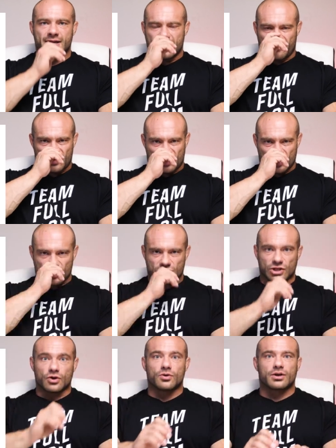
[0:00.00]
If it's just
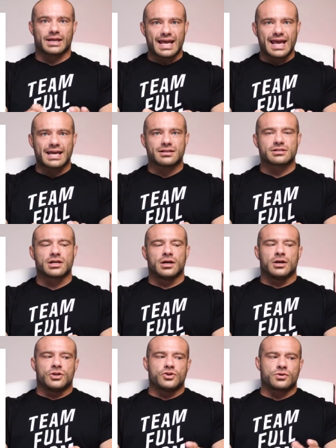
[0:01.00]
slower gains,
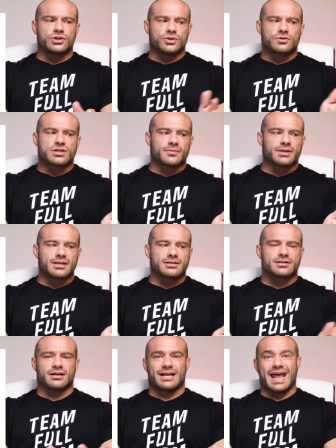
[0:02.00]
you can use some of these
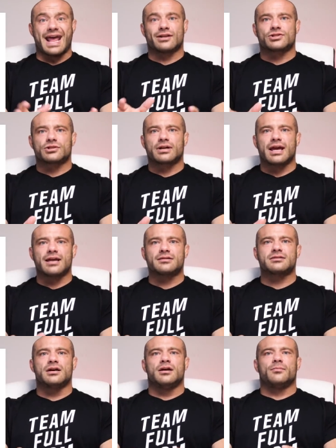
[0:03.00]
to enhance your
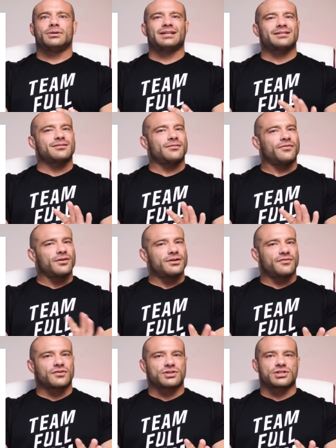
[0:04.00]
gains, but that's a very
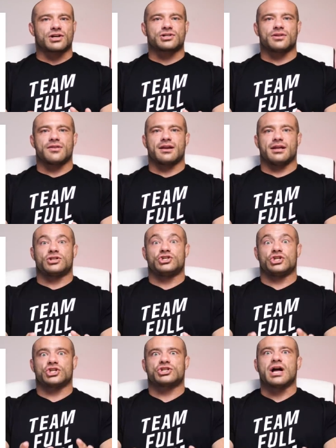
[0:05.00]
different discussion than it's
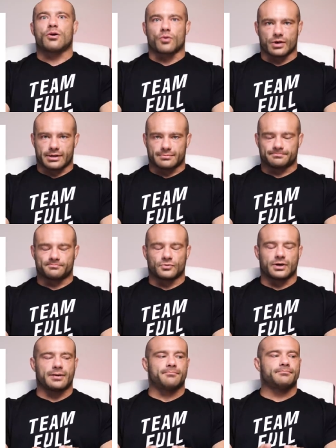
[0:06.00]
just not working,
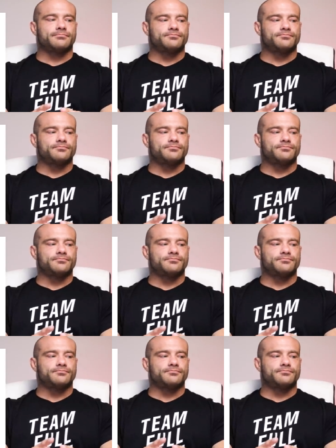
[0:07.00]
right?